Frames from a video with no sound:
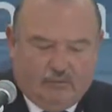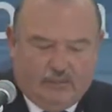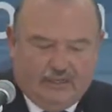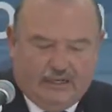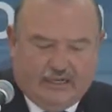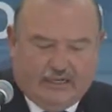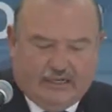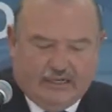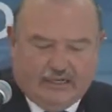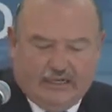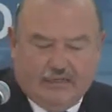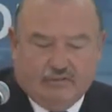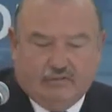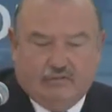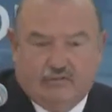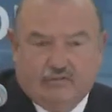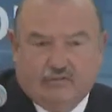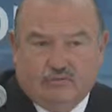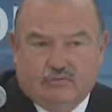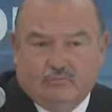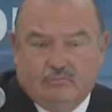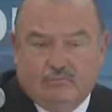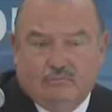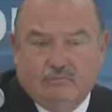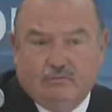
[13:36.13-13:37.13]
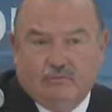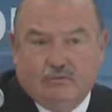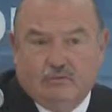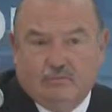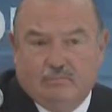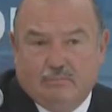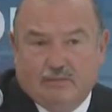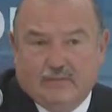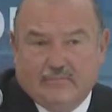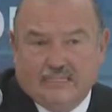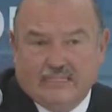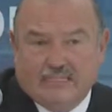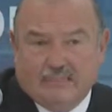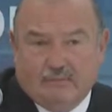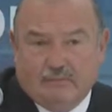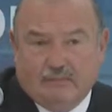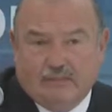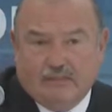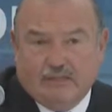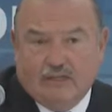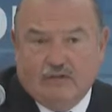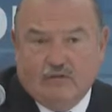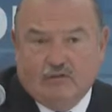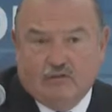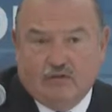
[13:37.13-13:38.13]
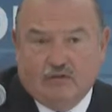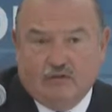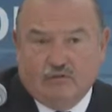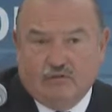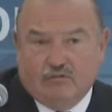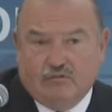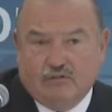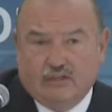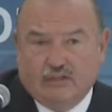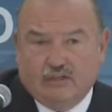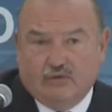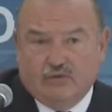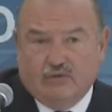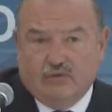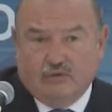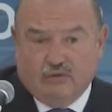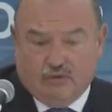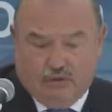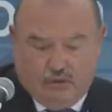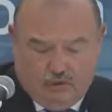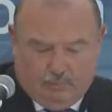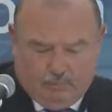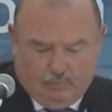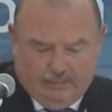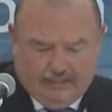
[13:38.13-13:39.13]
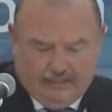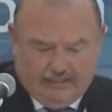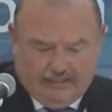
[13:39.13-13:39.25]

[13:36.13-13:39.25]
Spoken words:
Open data is a new paradigm in which technology